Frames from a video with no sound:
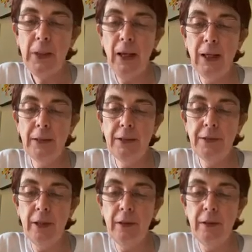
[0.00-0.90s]
And
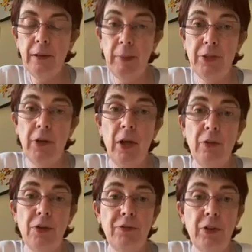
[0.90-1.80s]
no matter
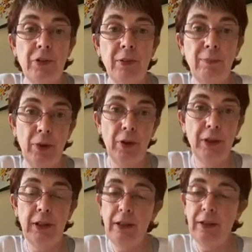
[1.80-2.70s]
how difficult and
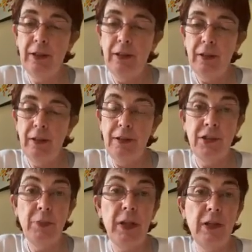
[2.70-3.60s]
bloody it
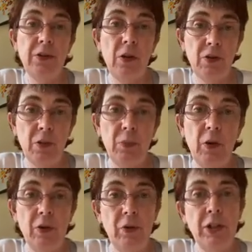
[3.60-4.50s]
has been, it's also
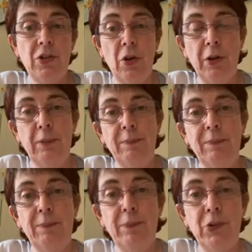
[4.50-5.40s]
brought great joy.
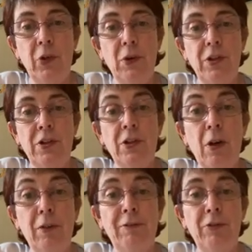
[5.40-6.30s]
So this is
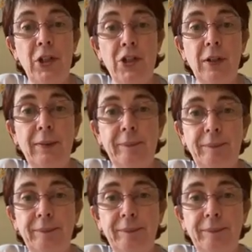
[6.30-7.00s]
called Frisian.